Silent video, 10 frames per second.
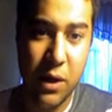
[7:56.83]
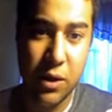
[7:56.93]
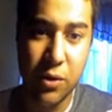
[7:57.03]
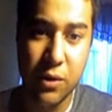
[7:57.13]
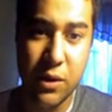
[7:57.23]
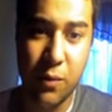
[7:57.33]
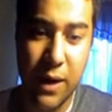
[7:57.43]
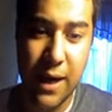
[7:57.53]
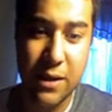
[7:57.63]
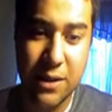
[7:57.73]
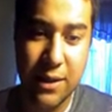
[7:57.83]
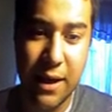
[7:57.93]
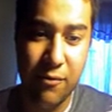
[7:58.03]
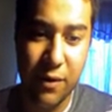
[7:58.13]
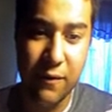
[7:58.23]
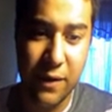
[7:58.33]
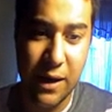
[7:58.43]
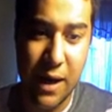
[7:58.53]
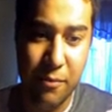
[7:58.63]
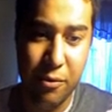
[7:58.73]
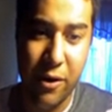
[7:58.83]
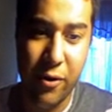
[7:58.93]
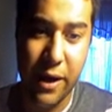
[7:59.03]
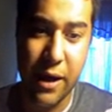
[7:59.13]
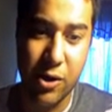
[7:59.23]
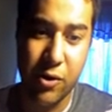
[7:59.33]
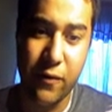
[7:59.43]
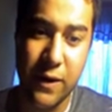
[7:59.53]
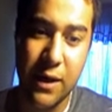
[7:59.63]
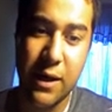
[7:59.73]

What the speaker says: to do is I want to actually get rid of the Dan Brown category,